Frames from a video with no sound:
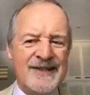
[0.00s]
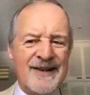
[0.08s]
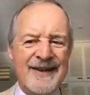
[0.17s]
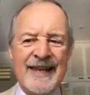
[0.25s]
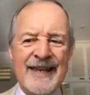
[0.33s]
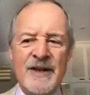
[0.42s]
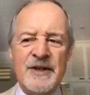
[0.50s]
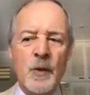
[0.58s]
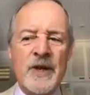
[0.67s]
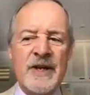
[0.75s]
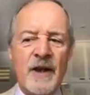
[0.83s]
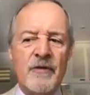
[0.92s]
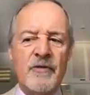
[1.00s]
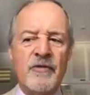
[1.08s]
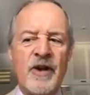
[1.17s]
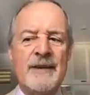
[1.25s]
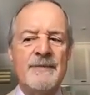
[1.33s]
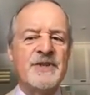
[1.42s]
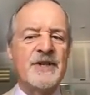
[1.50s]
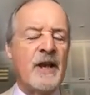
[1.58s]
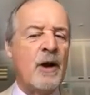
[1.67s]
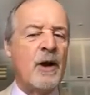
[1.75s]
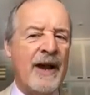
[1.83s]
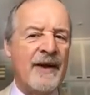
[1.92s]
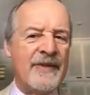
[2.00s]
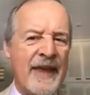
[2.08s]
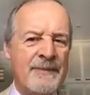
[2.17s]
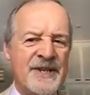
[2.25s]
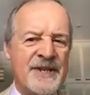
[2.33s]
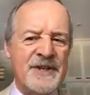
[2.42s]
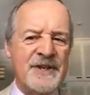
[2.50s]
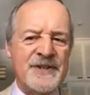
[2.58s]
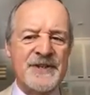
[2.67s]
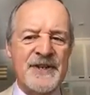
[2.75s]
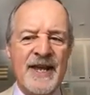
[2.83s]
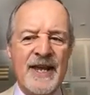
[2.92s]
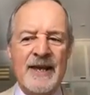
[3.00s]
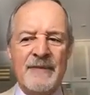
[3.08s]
ducking under window frames to go about their business